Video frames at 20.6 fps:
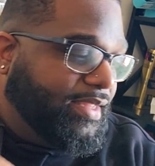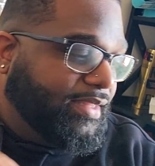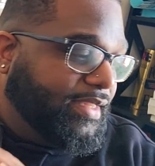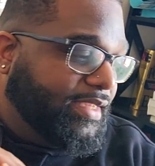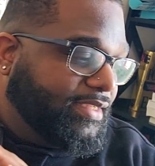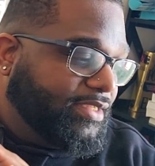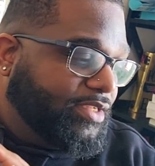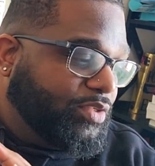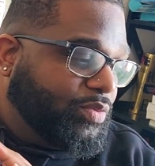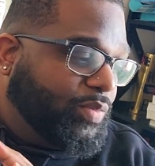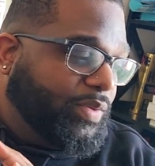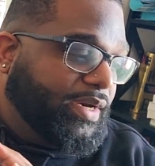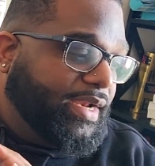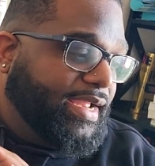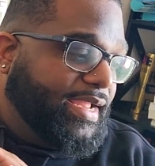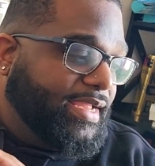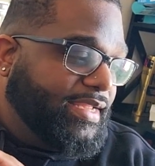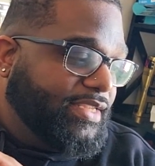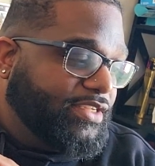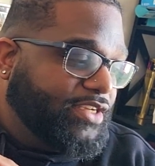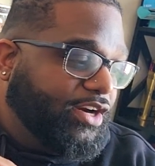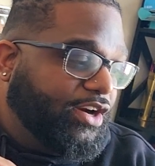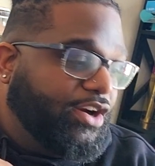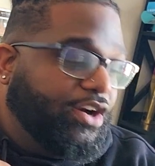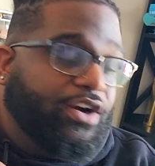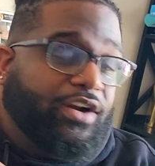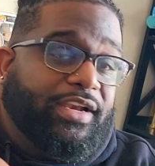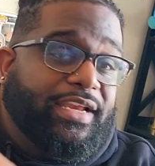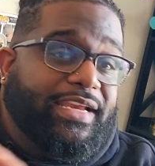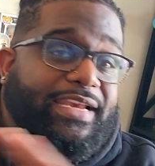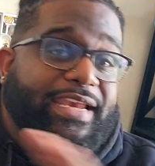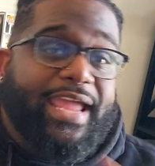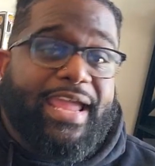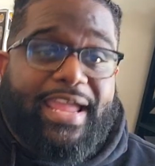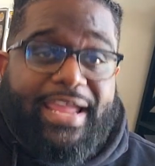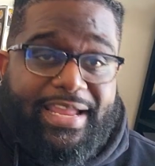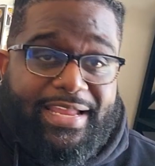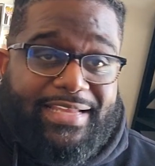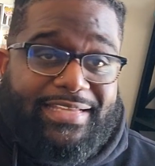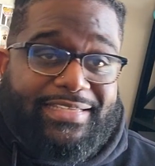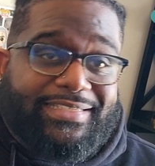This is one of his early
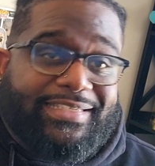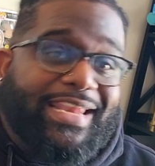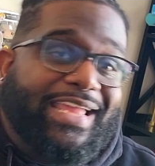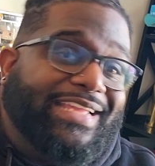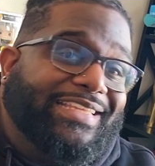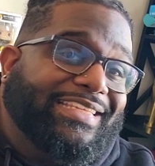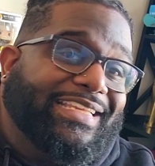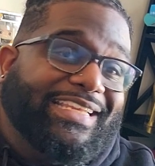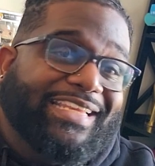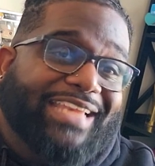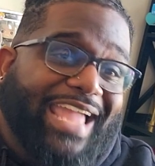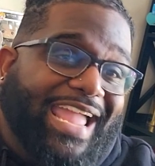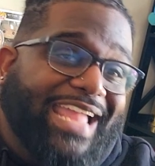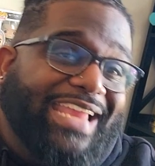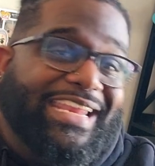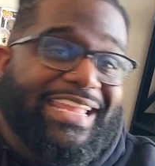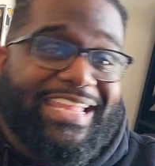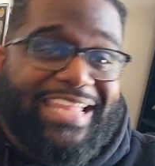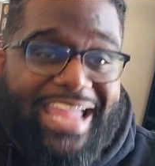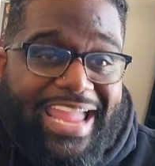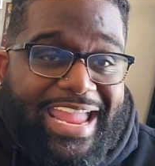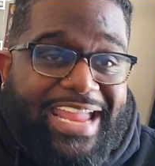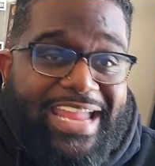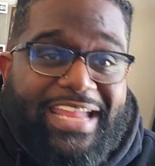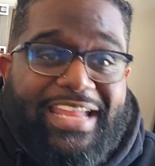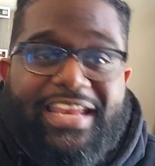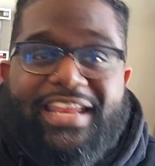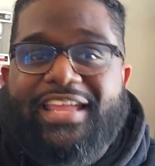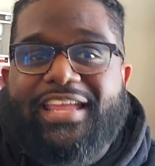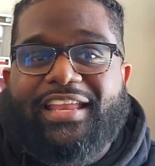days, nineteen eighty-eight,